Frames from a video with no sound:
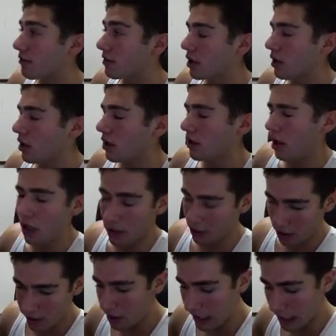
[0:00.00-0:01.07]
I
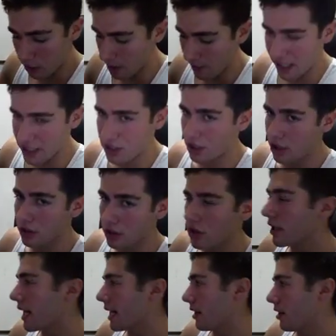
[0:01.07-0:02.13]
don't want to mention Uncle
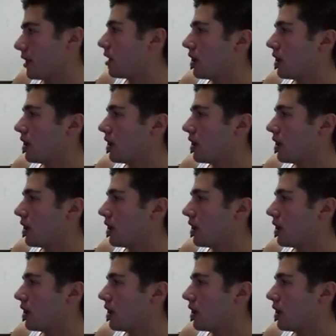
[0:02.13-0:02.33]
Gary.